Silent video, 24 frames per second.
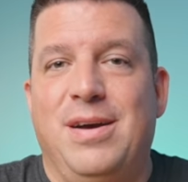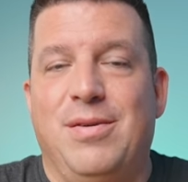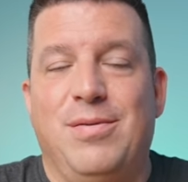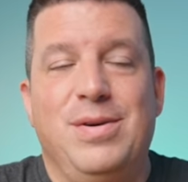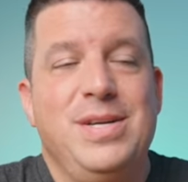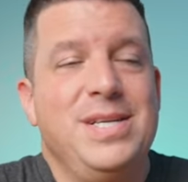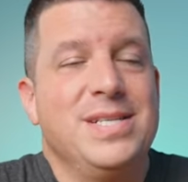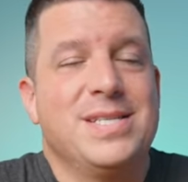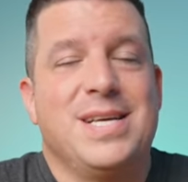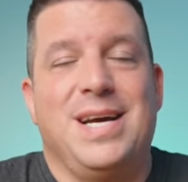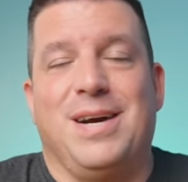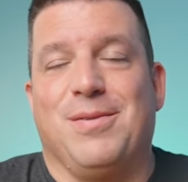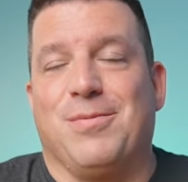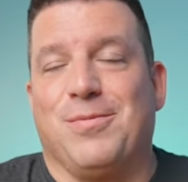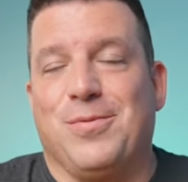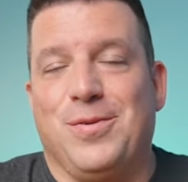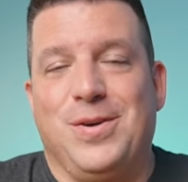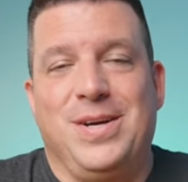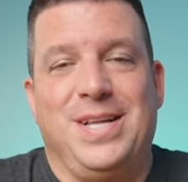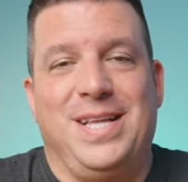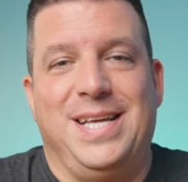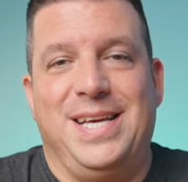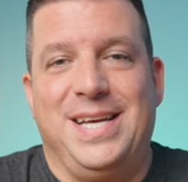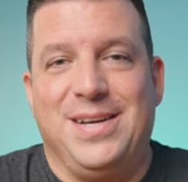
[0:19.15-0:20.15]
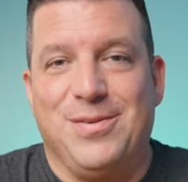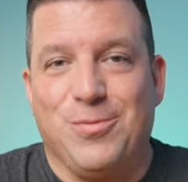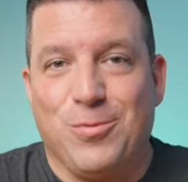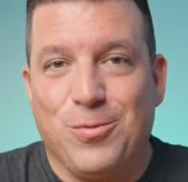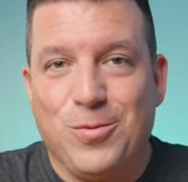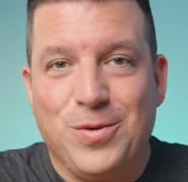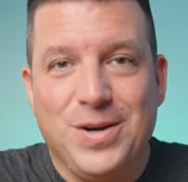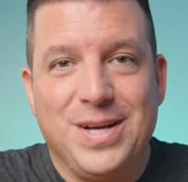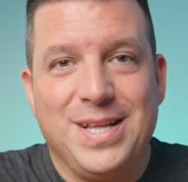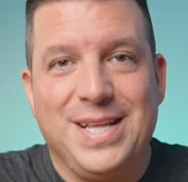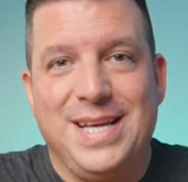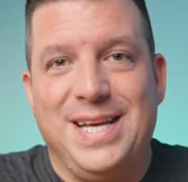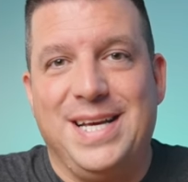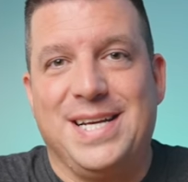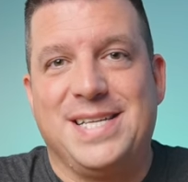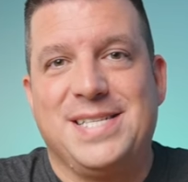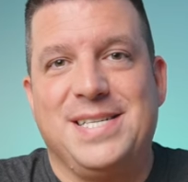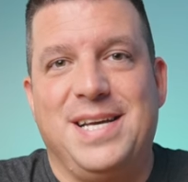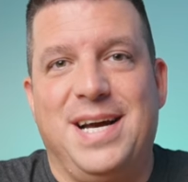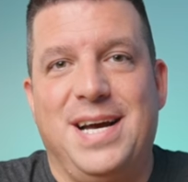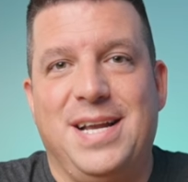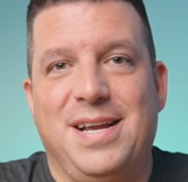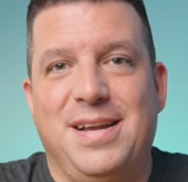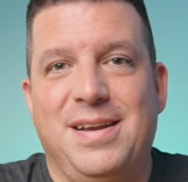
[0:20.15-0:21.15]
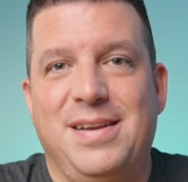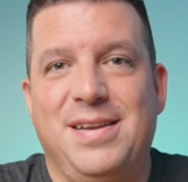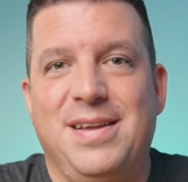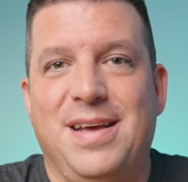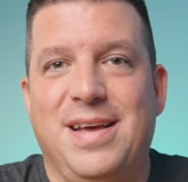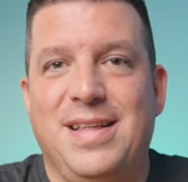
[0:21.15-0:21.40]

we just got really, really excited.